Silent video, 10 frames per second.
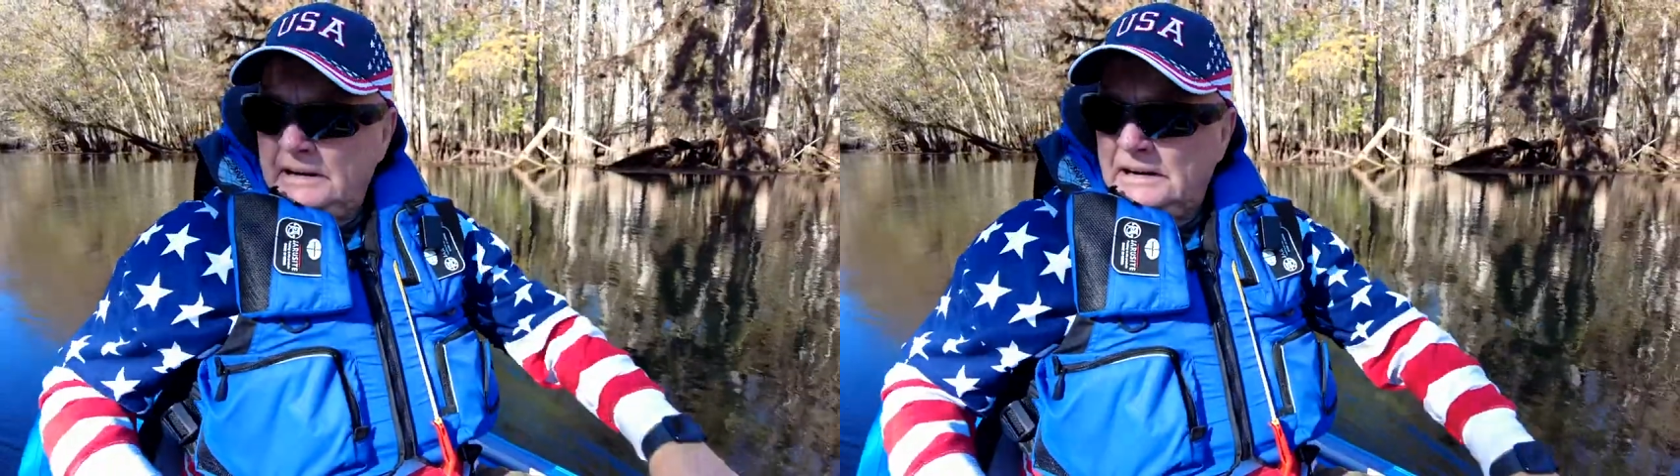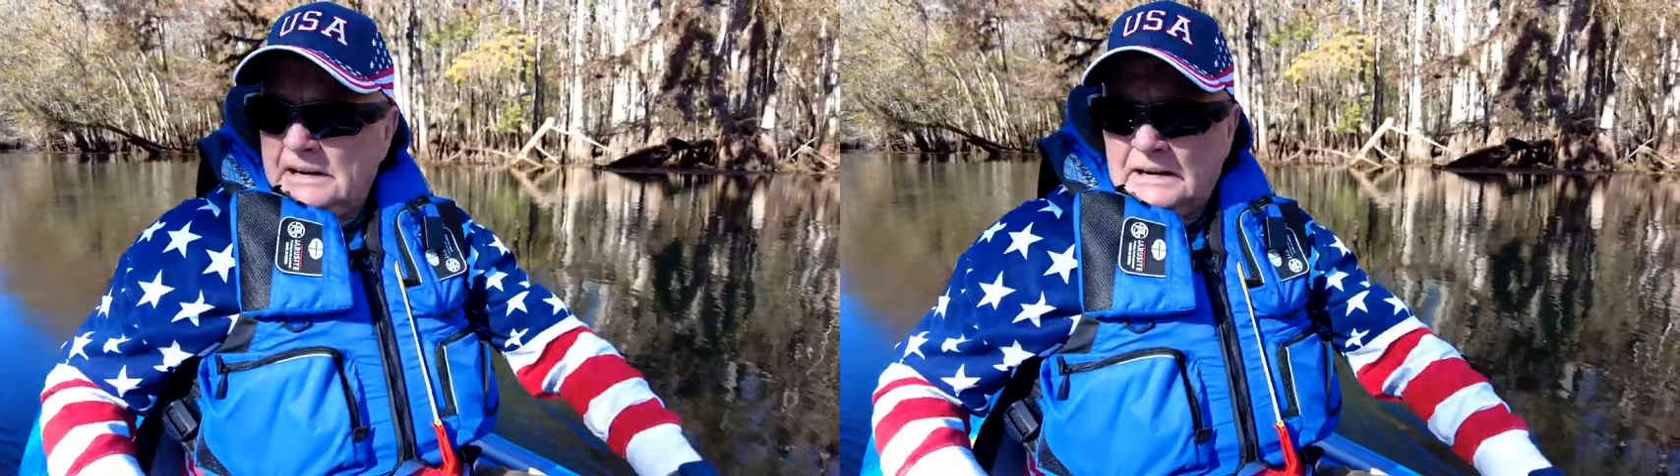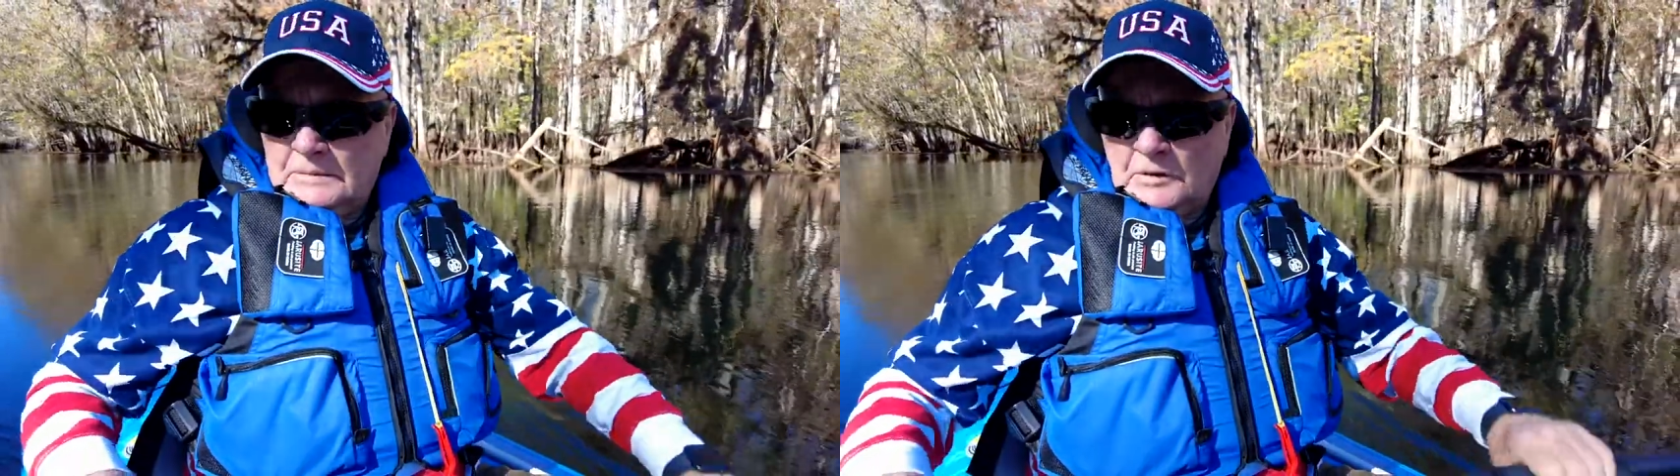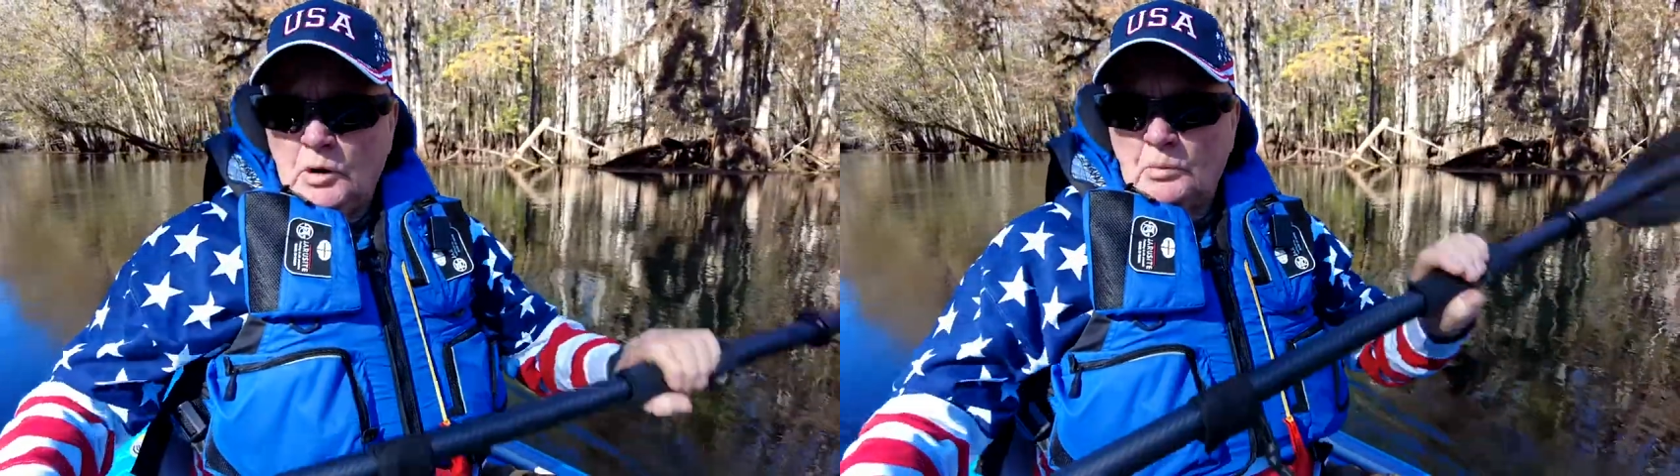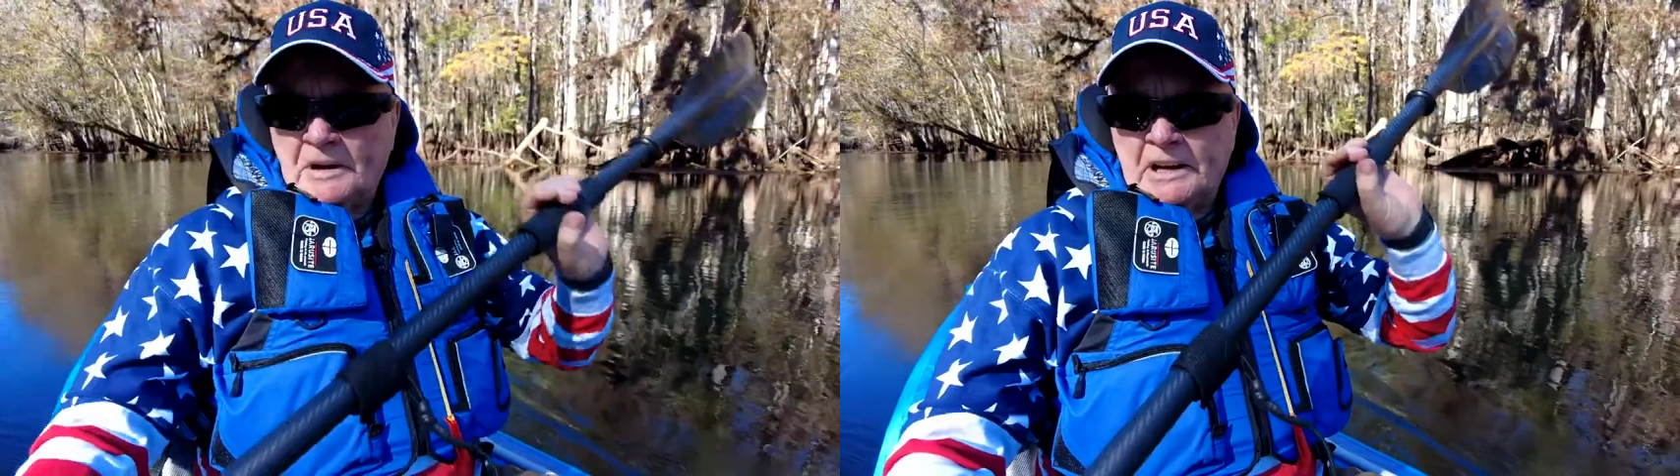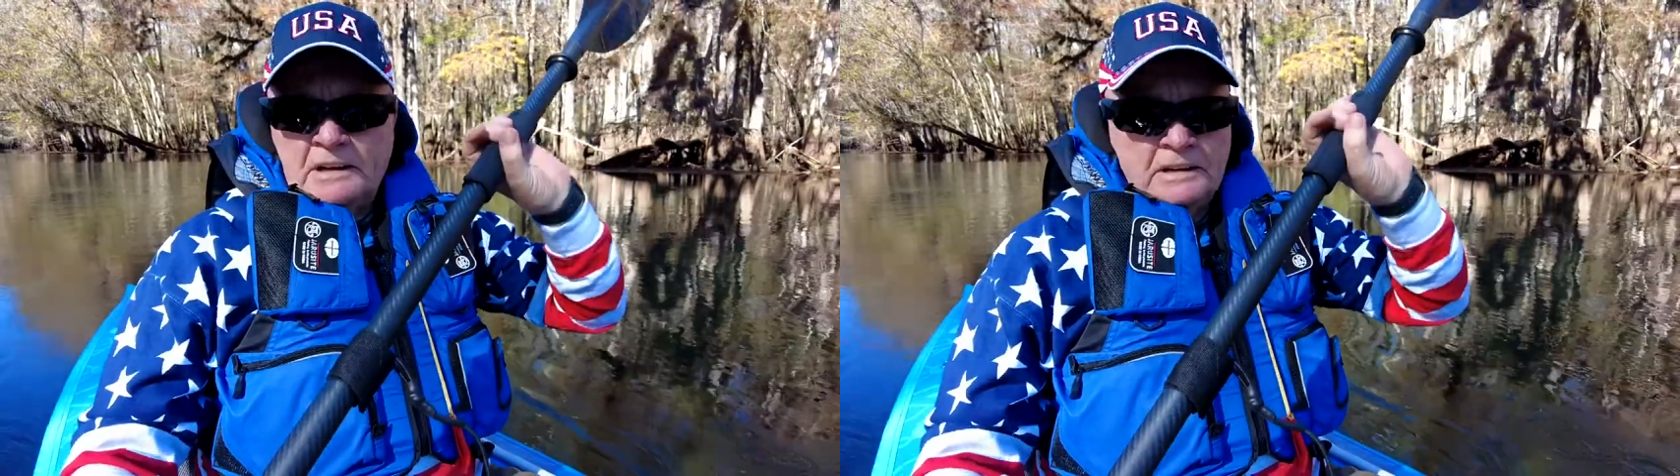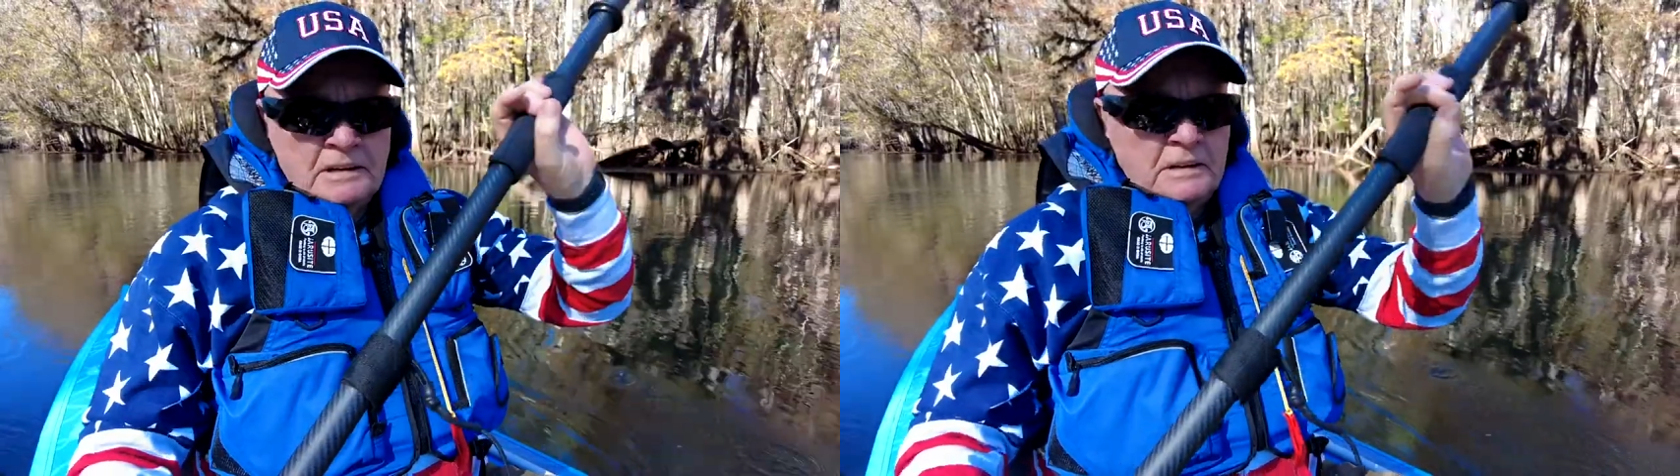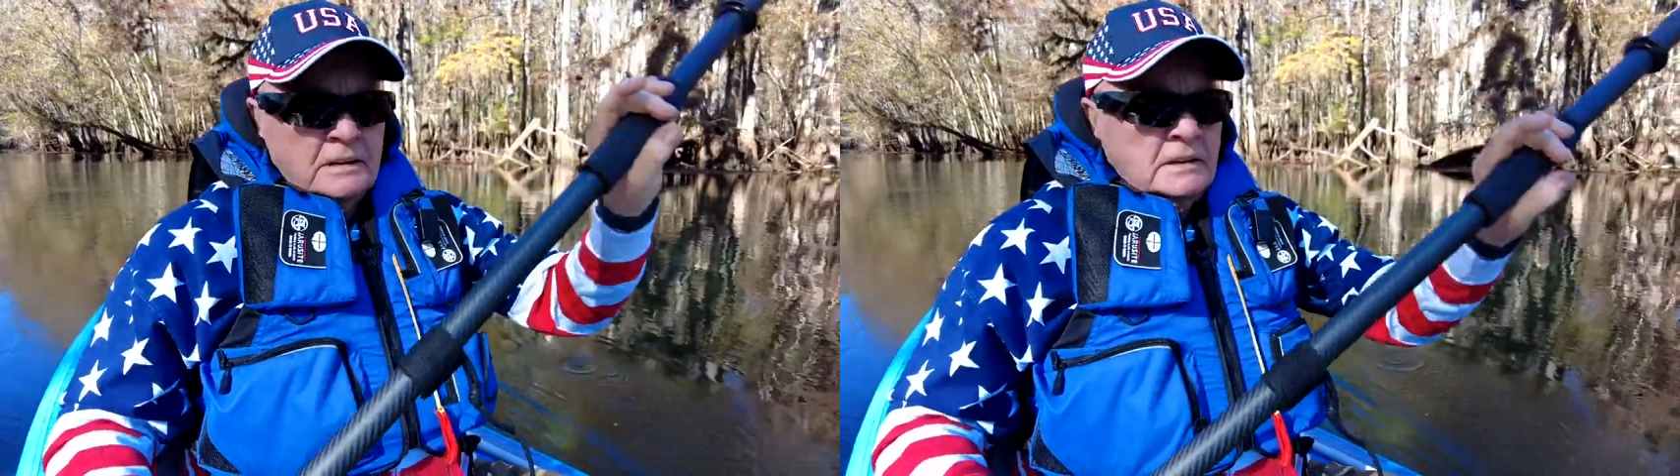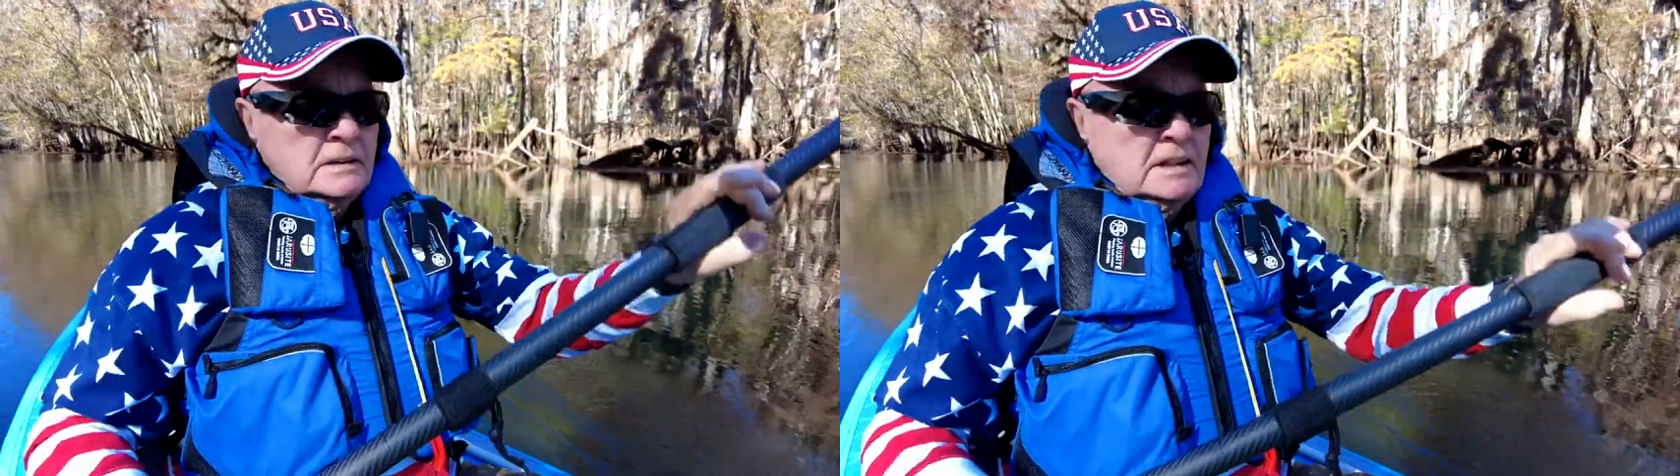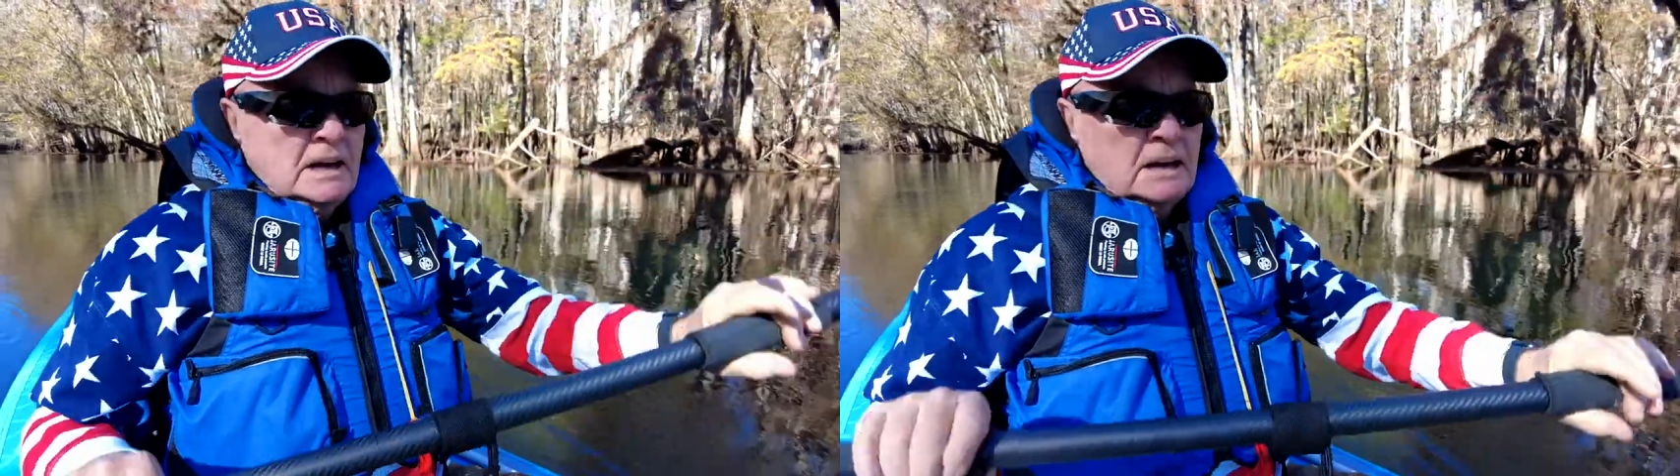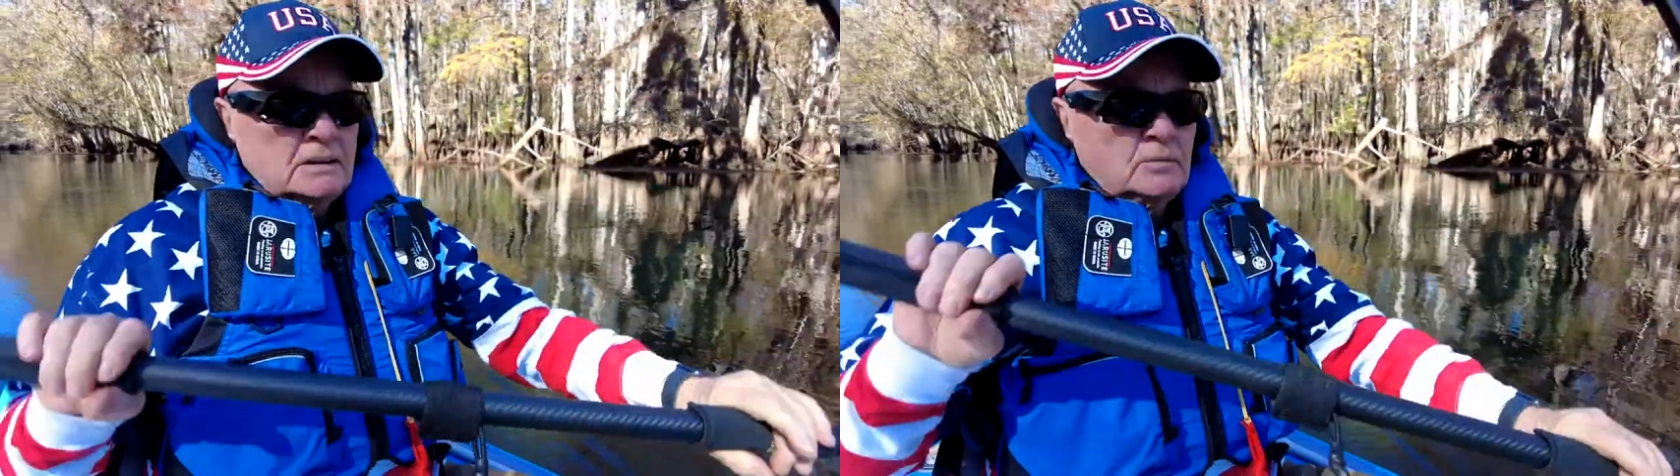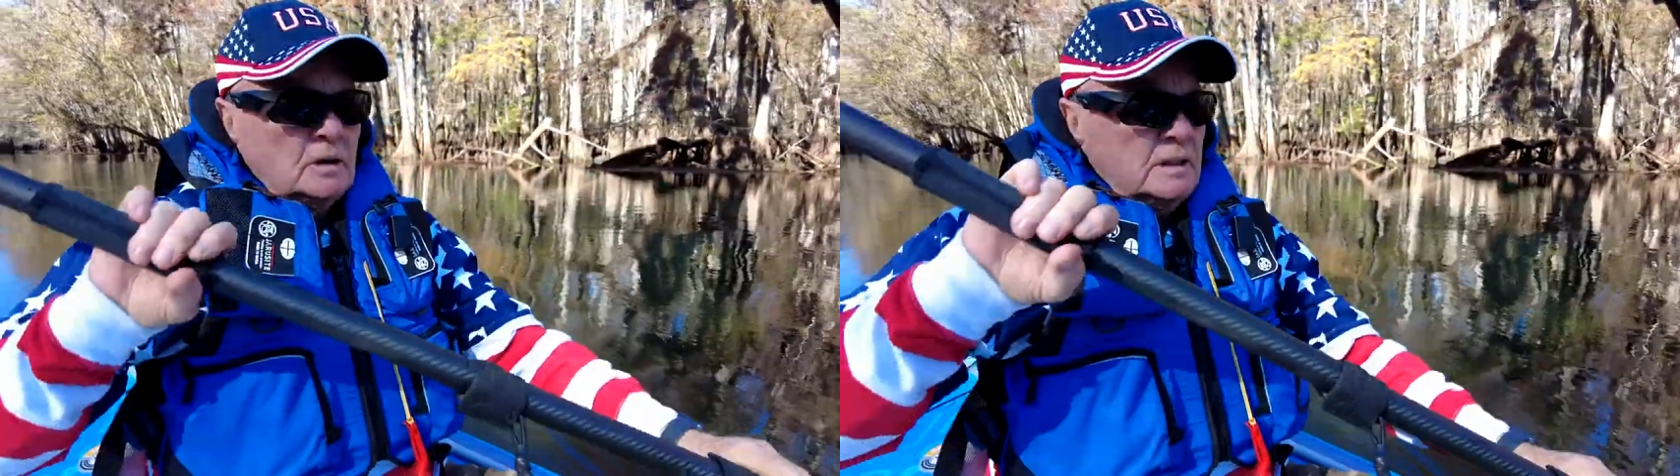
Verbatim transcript: I'm hoping that one